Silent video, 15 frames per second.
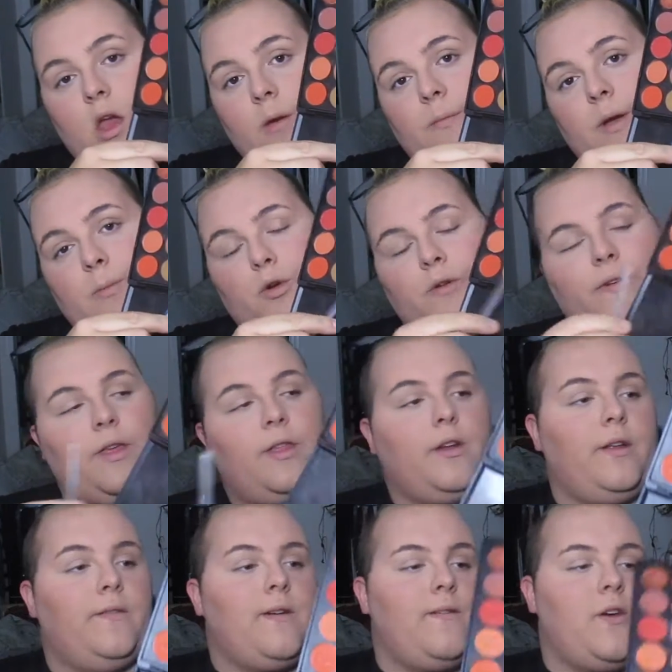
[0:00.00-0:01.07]
in my Morphe
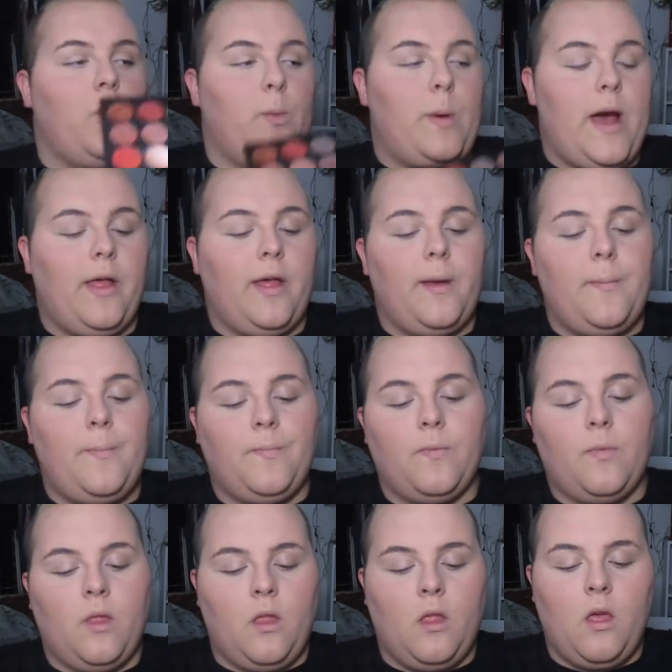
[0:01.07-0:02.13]
35O palette,
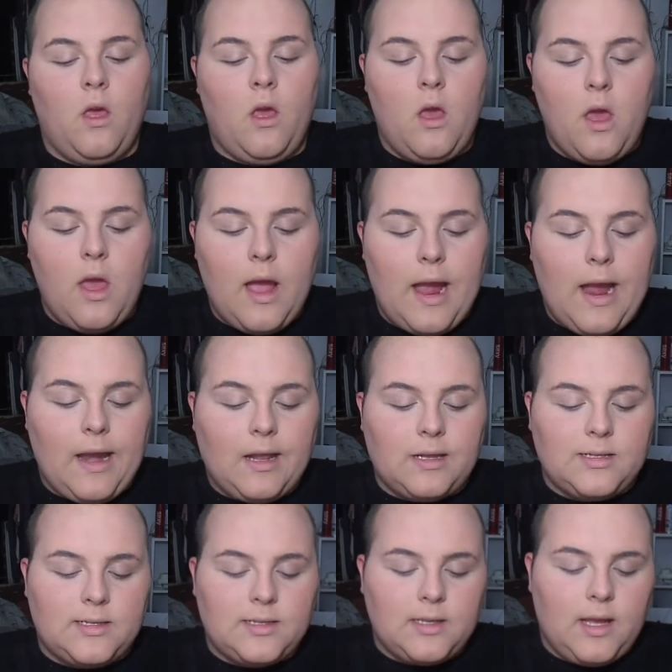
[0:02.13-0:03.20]
and
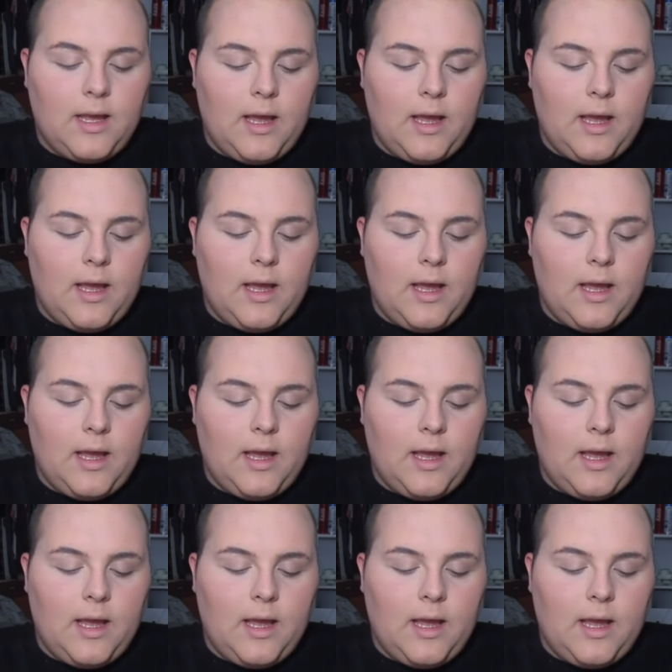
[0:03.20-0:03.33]
it's